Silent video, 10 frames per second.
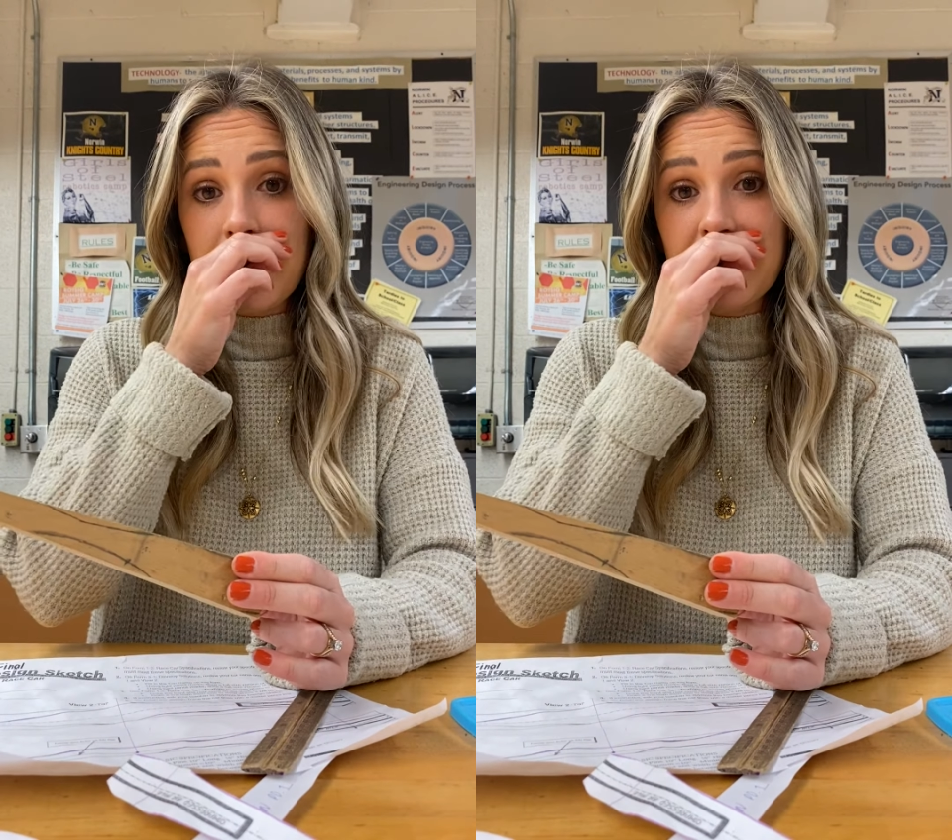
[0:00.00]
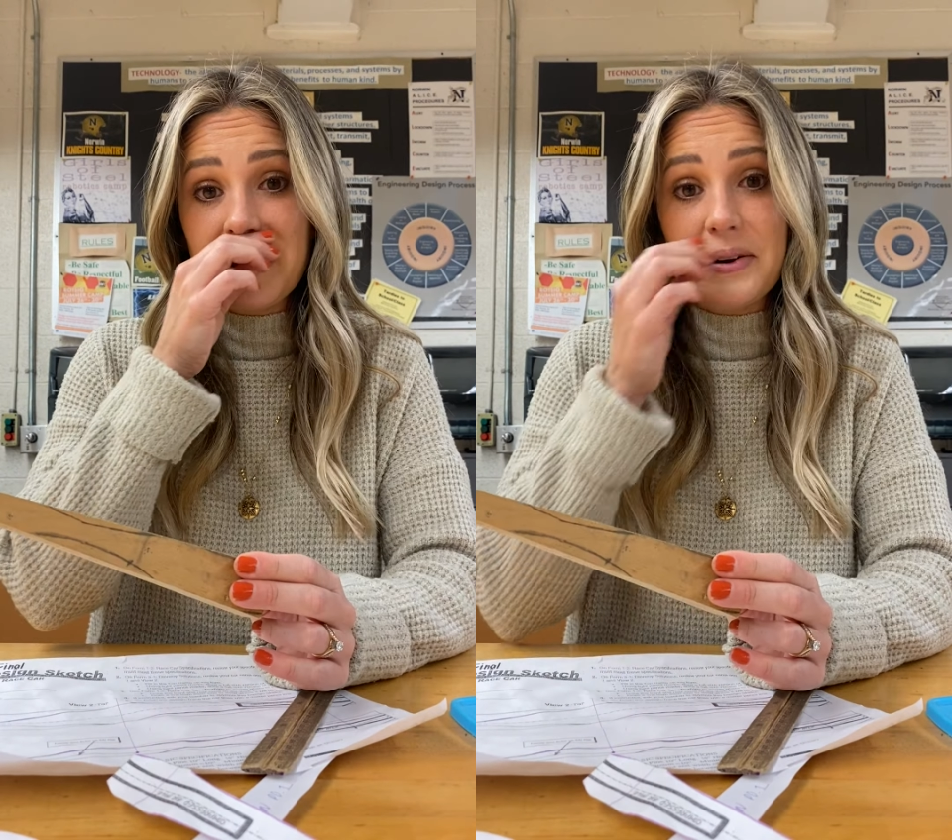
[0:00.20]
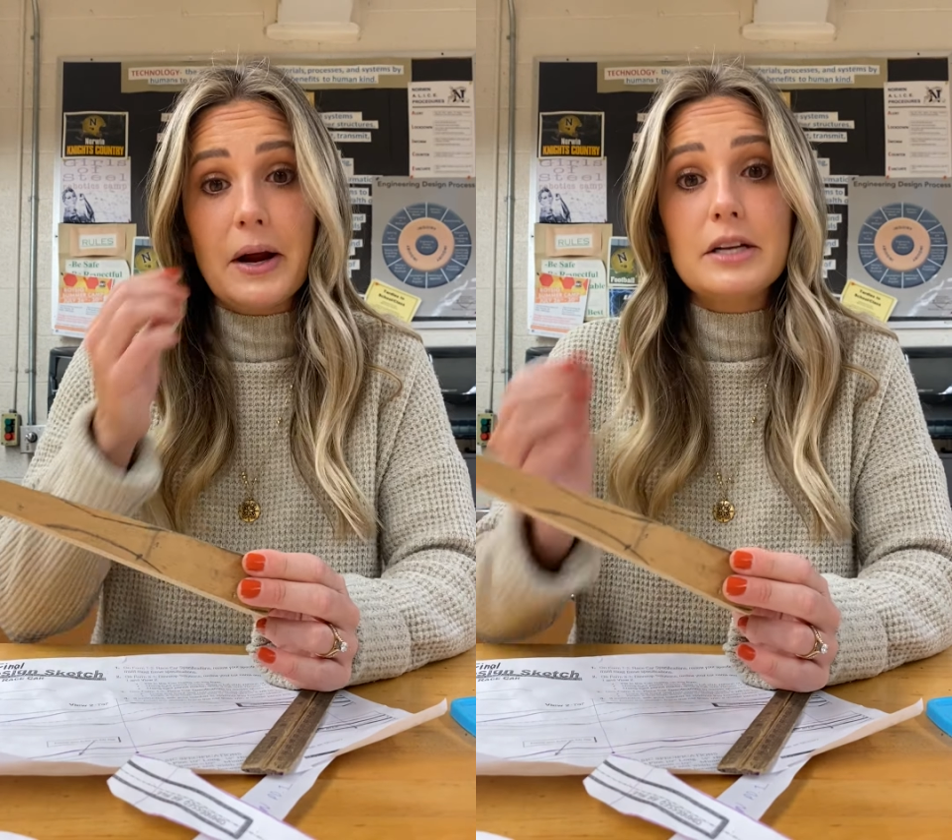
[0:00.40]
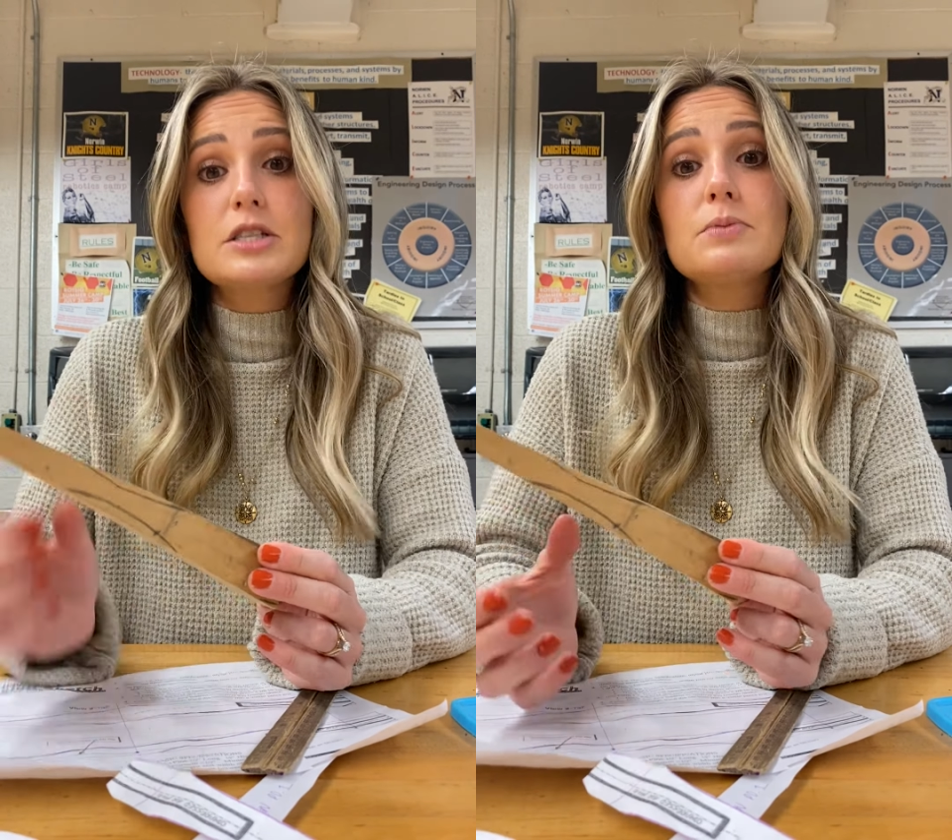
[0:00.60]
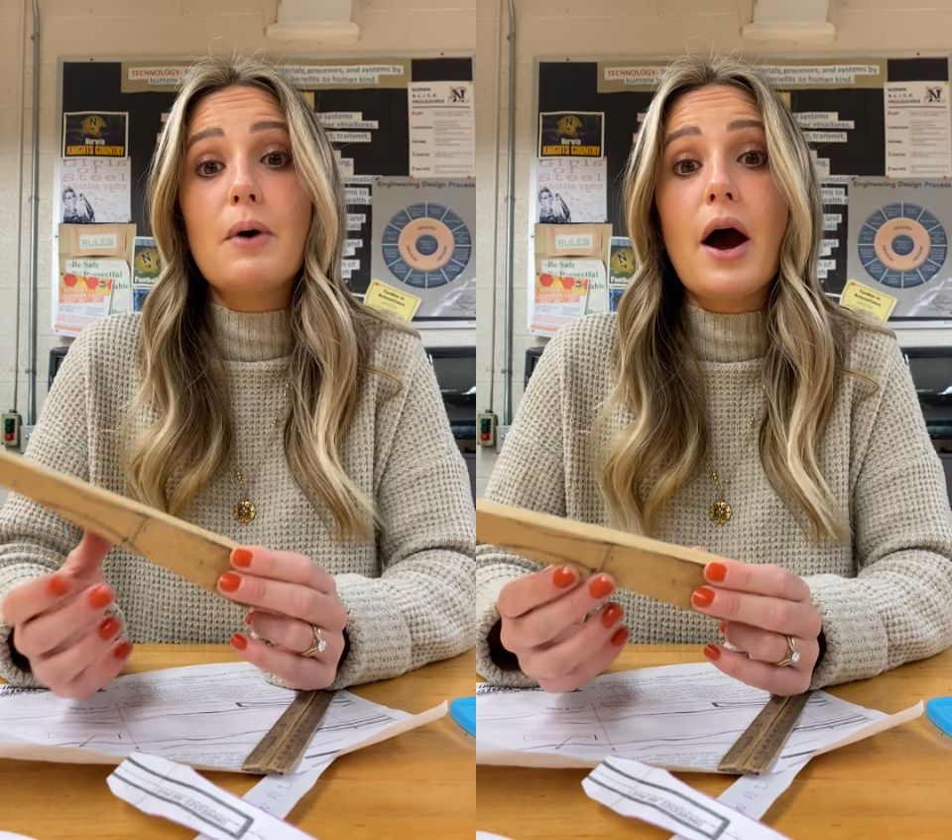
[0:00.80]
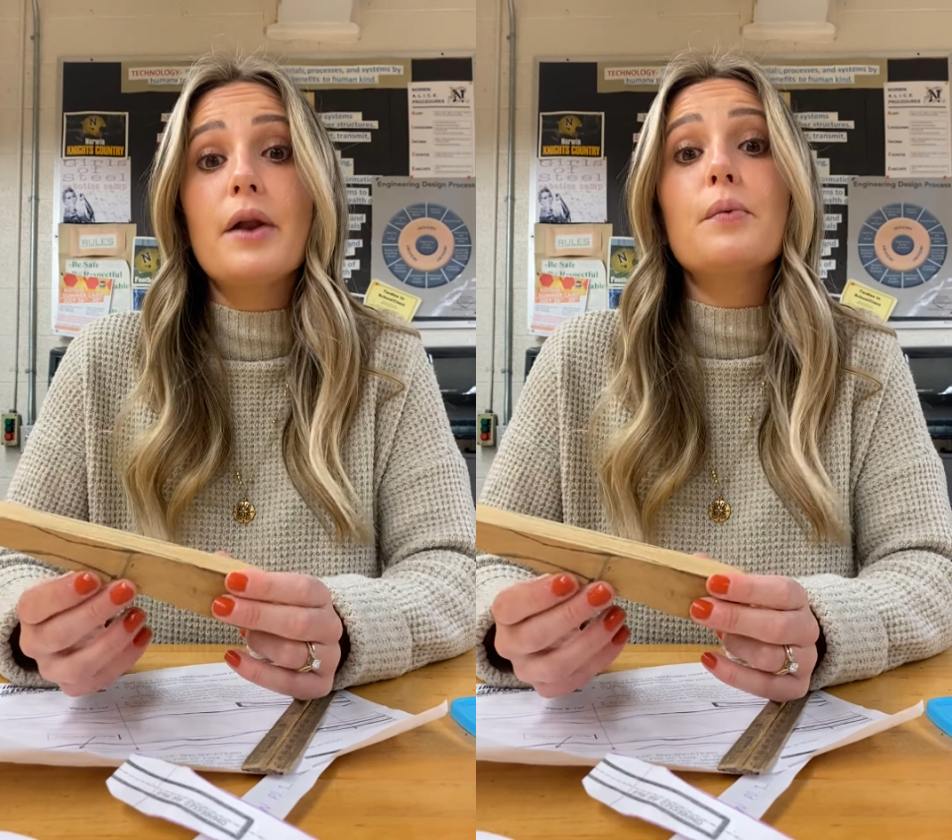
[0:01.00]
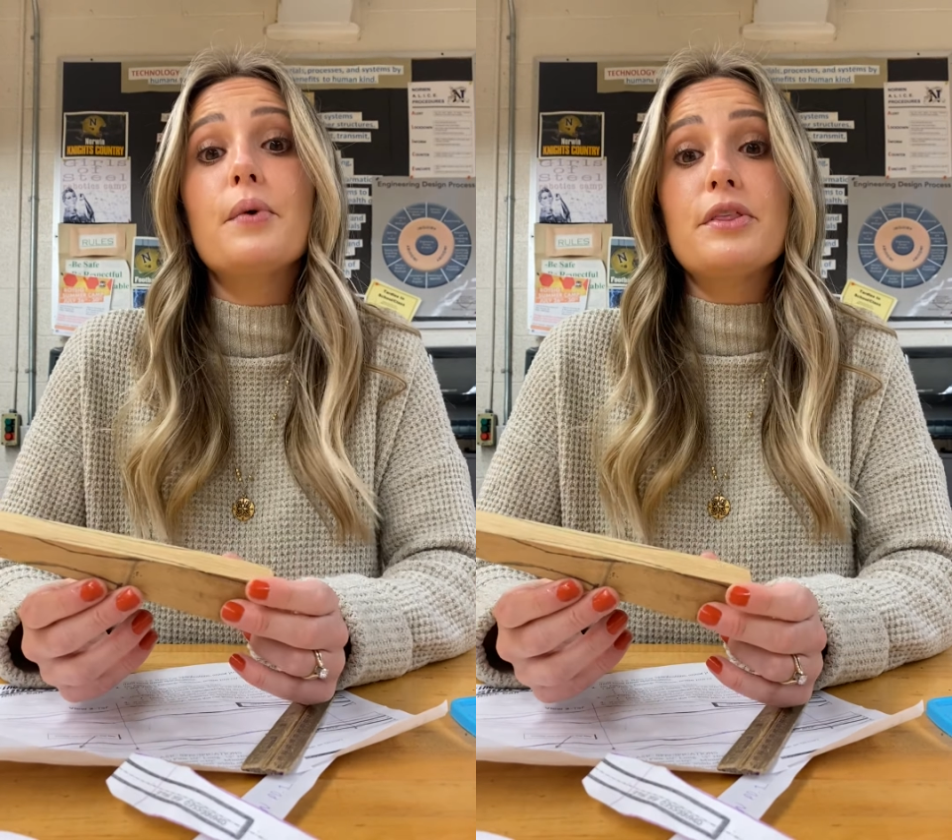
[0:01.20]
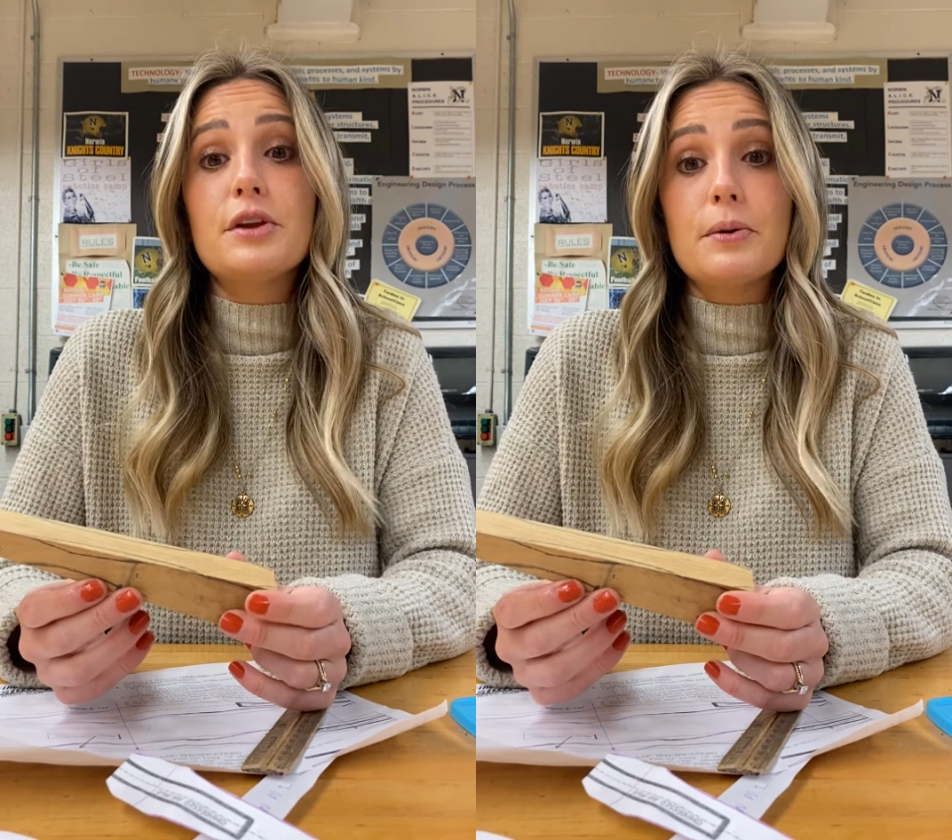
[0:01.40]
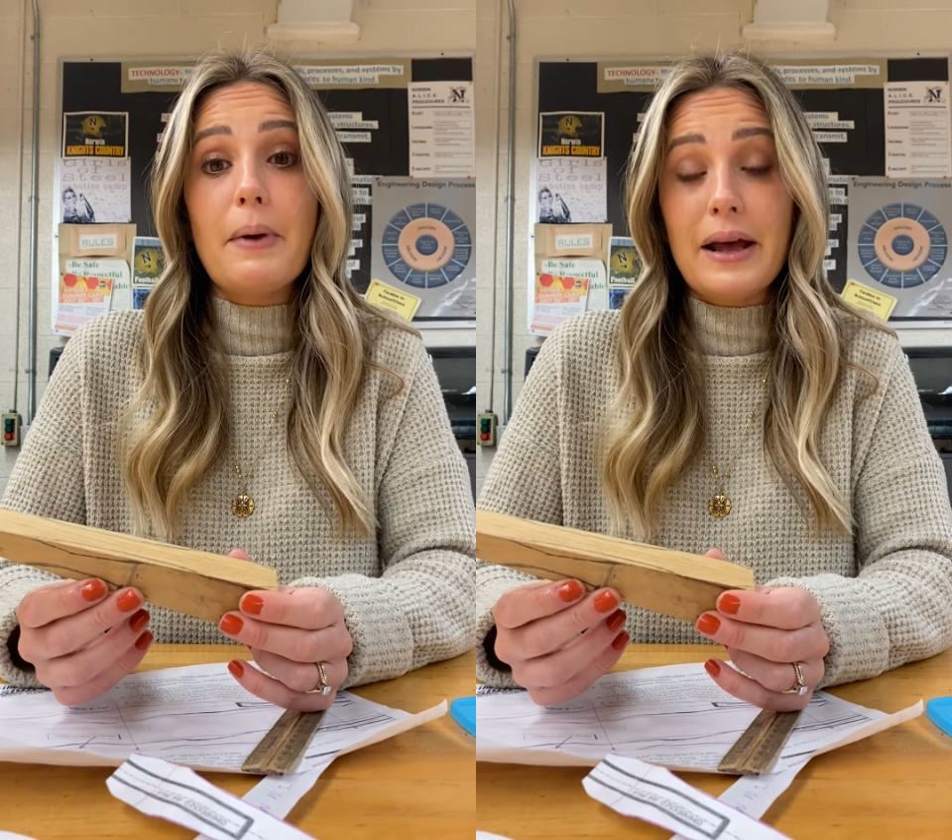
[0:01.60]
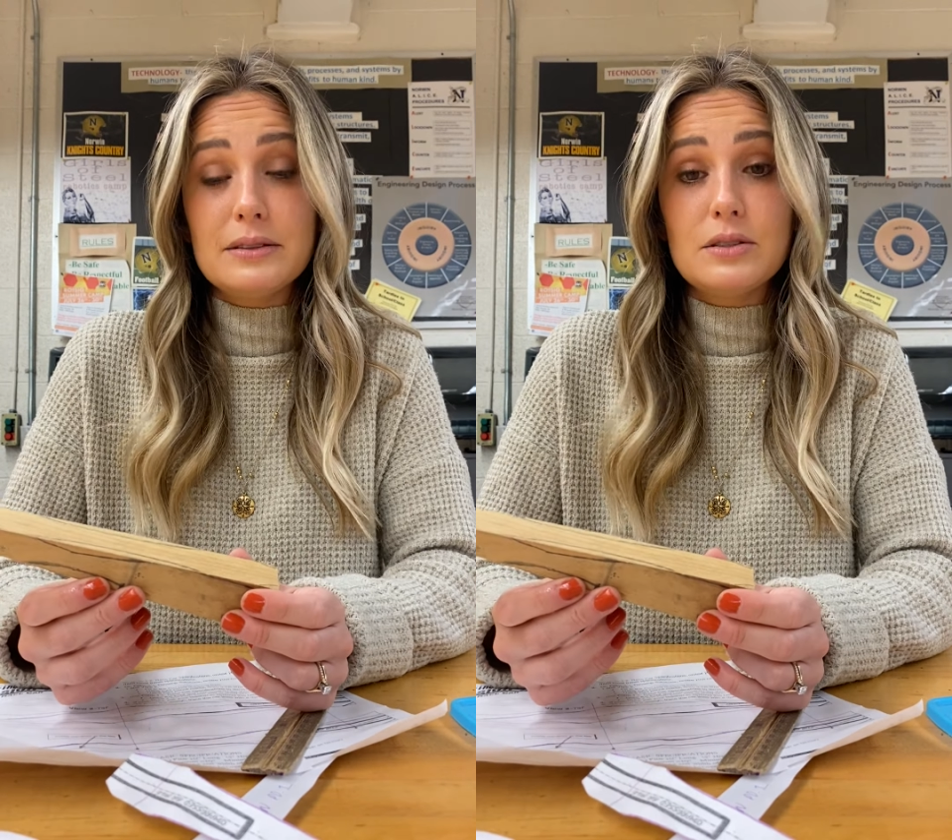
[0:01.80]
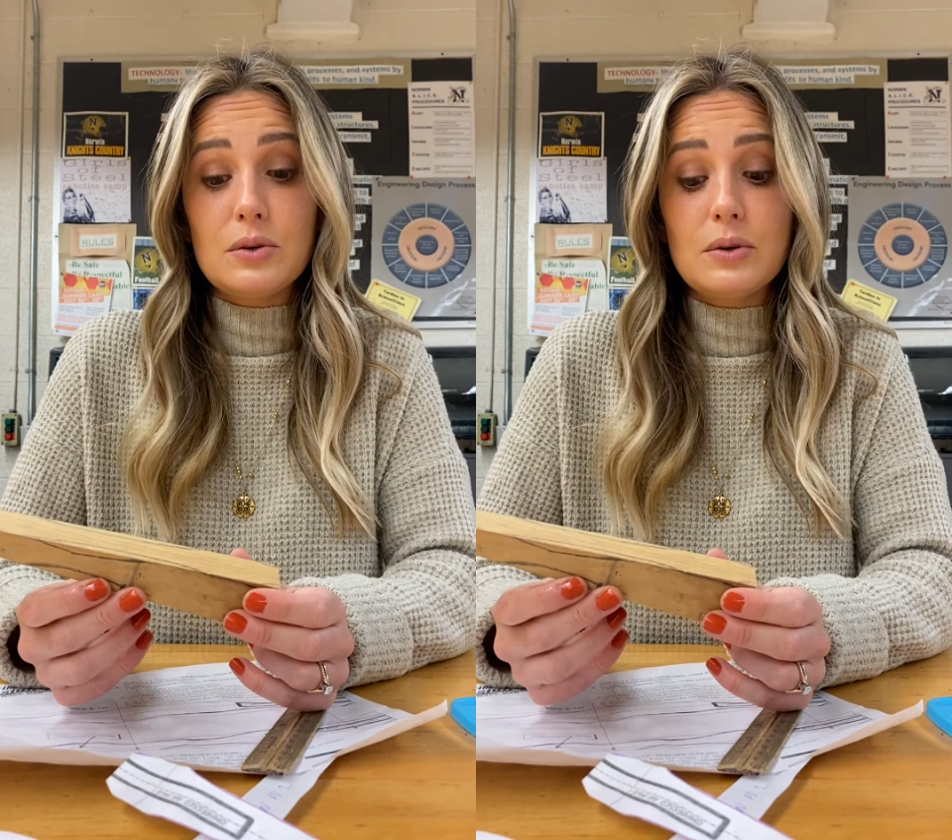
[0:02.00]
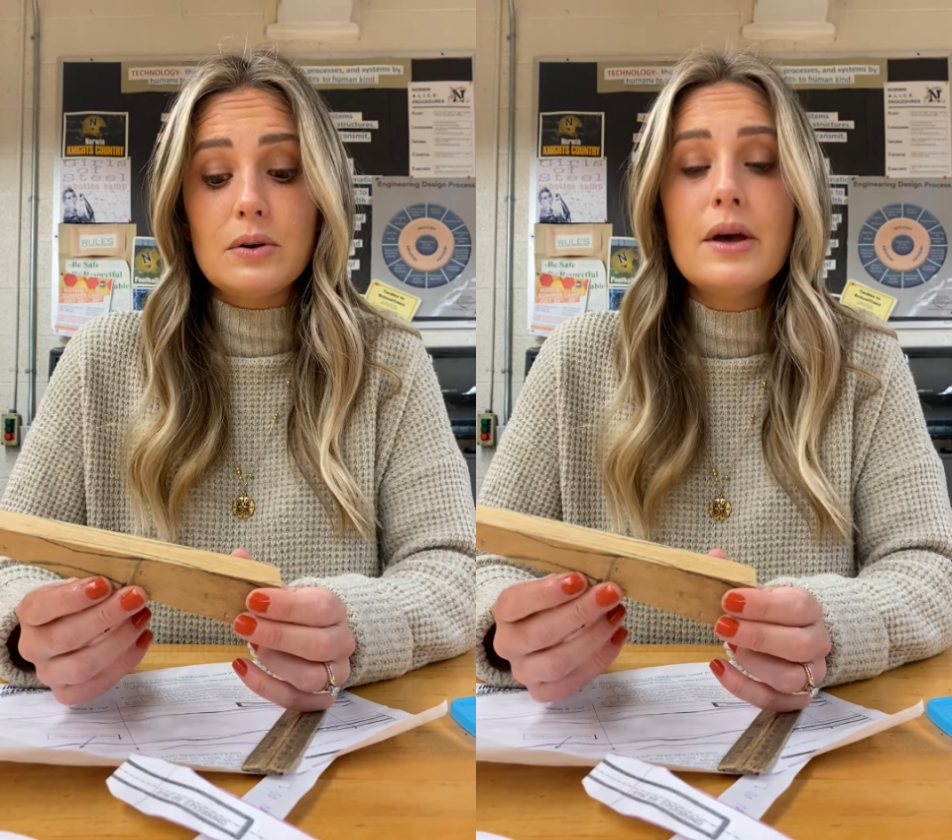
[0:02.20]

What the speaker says: in the correct spot with your pencil.